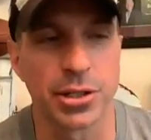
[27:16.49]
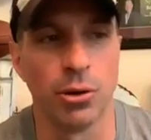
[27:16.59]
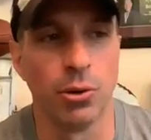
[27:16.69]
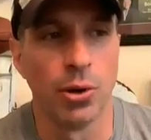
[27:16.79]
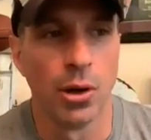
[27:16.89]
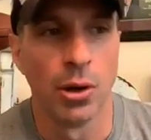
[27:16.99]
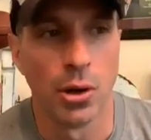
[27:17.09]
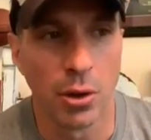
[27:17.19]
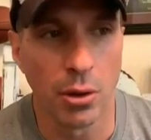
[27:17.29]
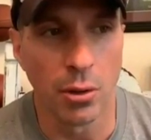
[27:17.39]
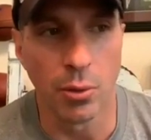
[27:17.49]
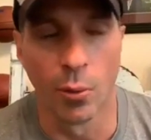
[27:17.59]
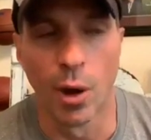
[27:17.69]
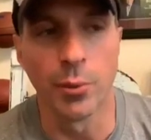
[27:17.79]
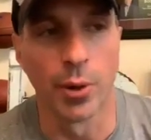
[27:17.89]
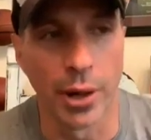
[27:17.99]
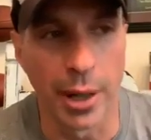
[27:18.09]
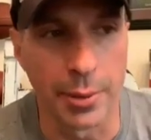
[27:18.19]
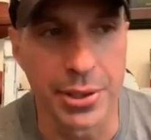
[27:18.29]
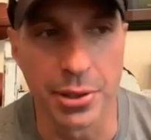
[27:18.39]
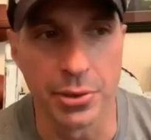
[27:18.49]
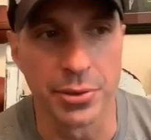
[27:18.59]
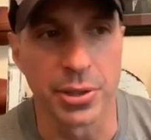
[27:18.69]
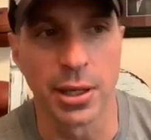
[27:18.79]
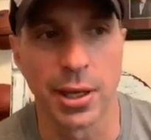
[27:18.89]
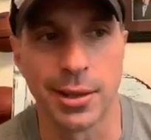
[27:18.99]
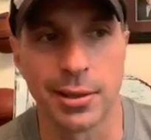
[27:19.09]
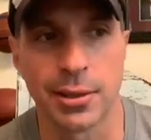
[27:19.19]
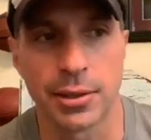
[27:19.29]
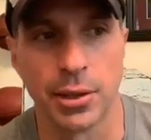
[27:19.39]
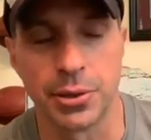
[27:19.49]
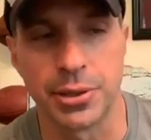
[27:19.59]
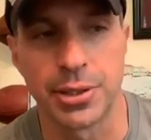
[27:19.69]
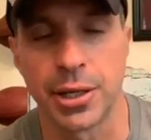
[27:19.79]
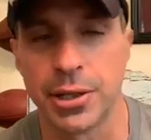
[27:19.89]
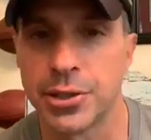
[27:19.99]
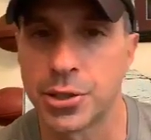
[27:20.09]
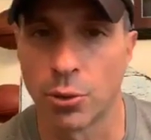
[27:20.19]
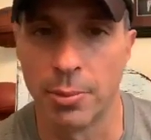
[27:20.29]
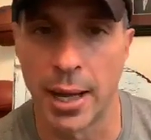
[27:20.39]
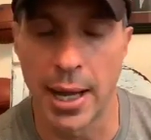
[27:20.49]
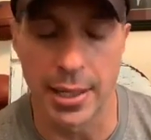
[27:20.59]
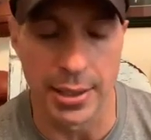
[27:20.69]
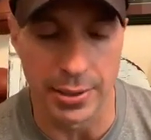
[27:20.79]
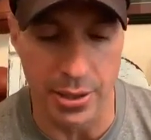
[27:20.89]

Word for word: So one word I would use and, and you know, tell you the story behind it.